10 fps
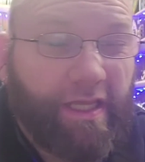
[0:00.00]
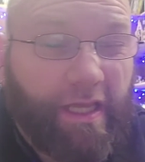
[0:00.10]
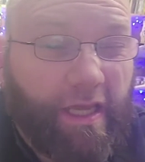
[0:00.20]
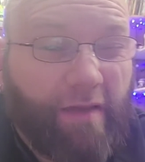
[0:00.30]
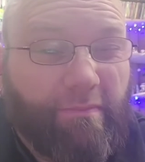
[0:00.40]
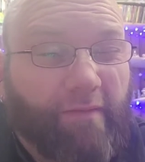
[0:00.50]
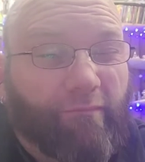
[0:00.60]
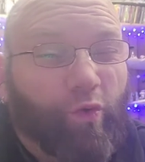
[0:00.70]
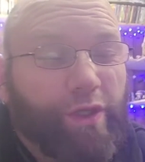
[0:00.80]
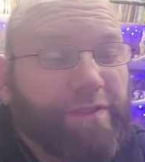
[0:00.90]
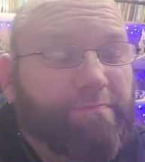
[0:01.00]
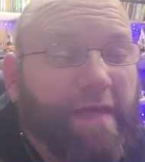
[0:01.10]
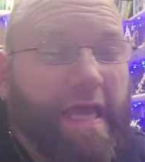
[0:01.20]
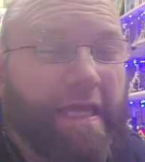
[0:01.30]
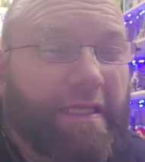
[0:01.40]
day. I got my voice
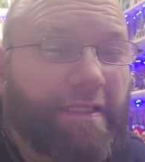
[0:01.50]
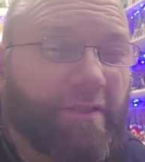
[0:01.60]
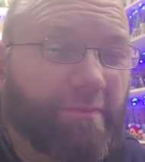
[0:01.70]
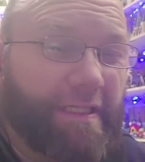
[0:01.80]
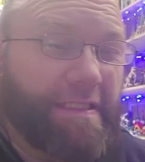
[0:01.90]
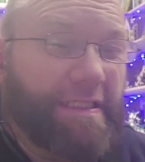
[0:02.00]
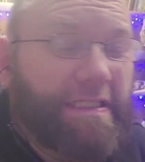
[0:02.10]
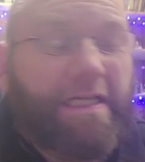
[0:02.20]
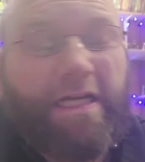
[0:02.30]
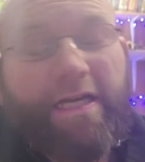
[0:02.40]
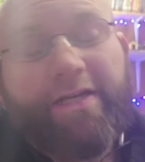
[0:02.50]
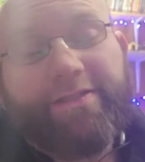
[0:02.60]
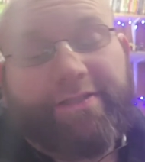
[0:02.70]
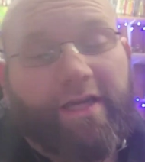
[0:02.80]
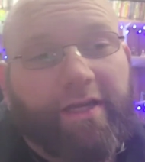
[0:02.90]
back a little bit.
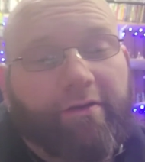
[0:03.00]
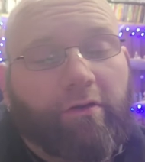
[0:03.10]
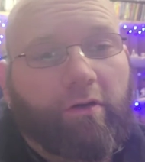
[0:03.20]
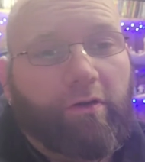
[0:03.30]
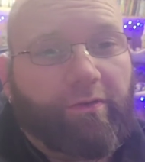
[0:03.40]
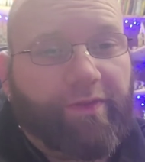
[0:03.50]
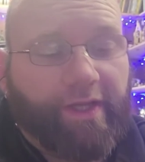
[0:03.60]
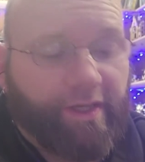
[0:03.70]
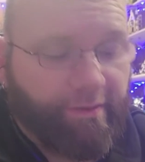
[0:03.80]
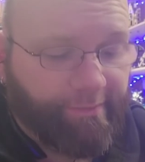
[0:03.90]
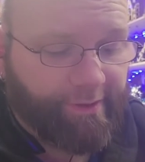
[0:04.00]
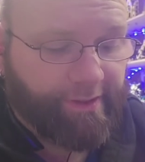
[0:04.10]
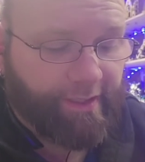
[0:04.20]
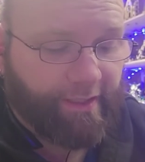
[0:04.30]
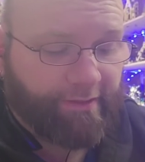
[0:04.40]
It's not all there,
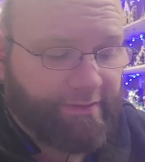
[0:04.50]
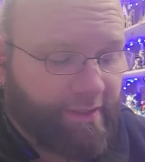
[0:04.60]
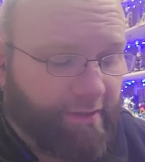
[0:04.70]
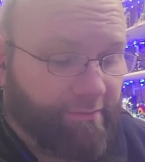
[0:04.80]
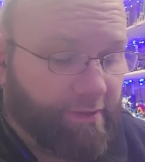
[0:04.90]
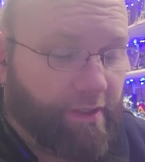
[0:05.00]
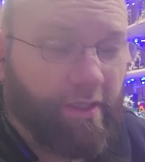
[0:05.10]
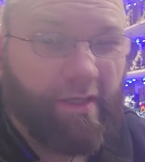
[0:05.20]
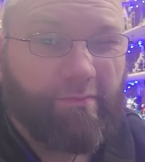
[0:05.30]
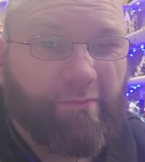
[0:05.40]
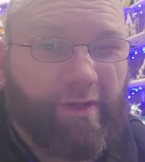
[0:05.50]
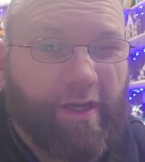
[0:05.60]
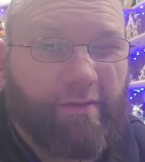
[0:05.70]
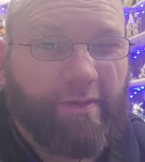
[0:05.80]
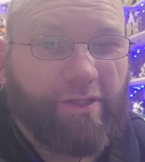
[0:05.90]
but at the same time, we
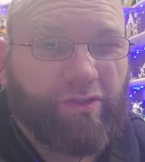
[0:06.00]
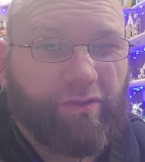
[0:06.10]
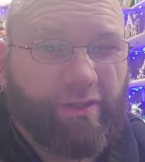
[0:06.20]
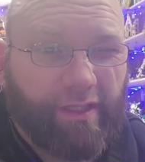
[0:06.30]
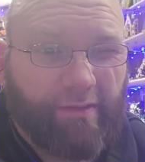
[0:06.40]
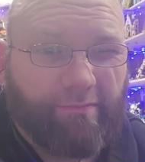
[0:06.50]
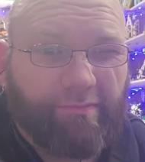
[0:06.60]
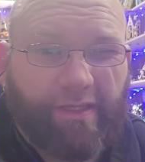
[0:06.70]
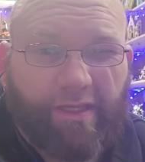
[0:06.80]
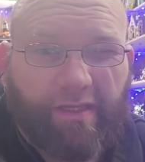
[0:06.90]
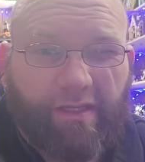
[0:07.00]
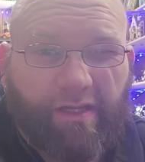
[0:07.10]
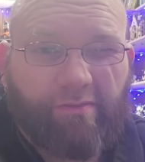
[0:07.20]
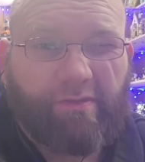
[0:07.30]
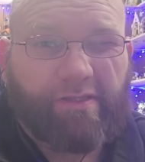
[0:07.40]
got to make sure that I'm taking
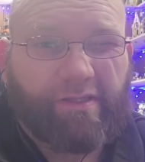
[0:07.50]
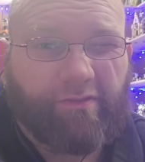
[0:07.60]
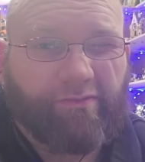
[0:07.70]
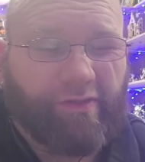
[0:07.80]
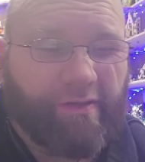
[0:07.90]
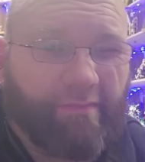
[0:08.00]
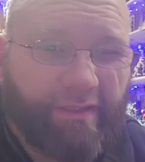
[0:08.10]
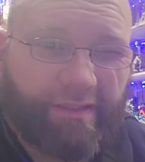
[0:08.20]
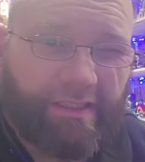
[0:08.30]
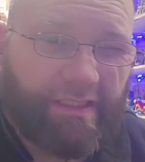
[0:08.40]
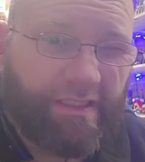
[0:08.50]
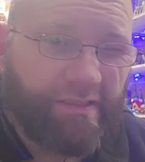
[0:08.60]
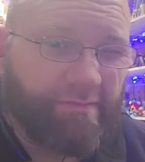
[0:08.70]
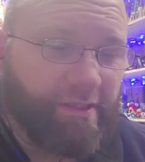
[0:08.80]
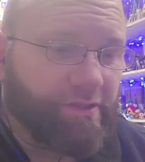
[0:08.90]
care of myself, drinking my
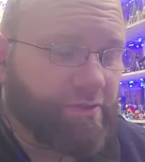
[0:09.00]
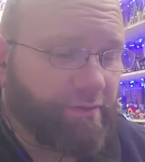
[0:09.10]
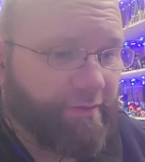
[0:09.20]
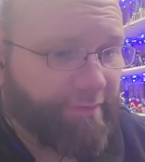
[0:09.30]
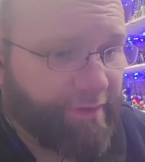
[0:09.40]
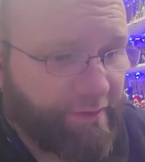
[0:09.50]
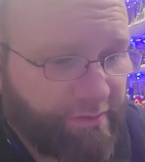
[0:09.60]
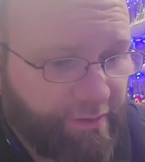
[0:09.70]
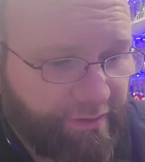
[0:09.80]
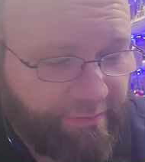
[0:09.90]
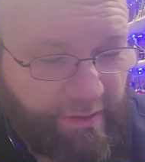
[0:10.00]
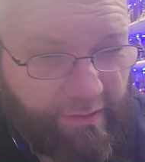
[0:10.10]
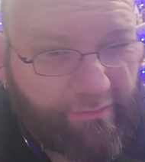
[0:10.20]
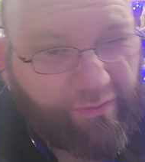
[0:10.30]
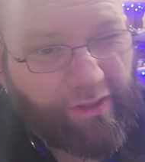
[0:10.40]
teas, making sure everything's good.
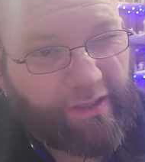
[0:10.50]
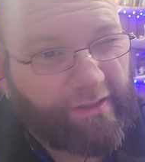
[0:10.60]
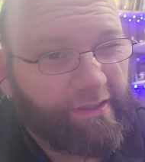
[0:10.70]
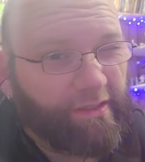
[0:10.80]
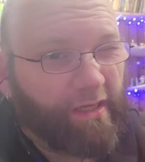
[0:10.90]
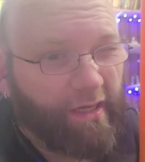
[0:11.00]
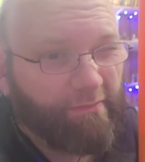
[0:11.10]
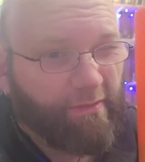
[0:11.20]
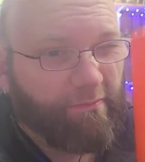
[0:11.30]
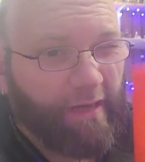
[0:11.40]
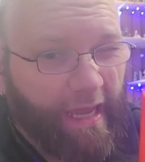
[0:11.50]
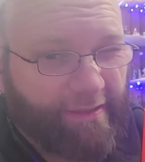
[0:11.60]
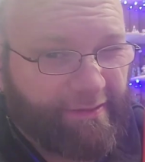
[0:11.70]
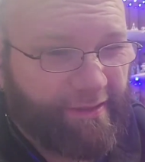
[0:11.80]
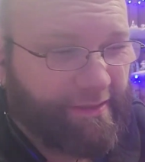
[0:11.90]
Speaking of drinking the tea, I like my
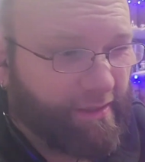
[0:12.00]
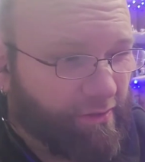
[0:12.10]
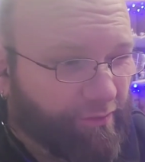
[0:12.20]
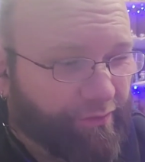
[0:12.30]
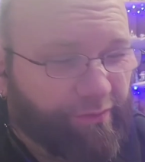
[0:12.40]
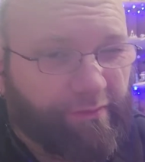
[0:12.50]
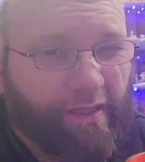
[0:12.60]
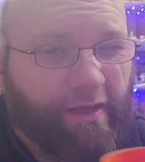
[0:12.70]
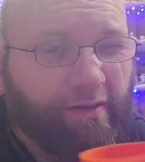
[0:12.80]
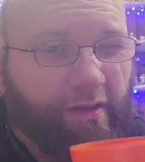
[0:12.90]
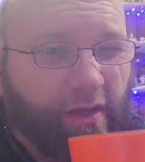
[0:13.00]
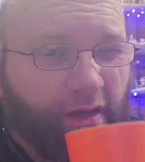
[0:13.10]
black tea, and I also like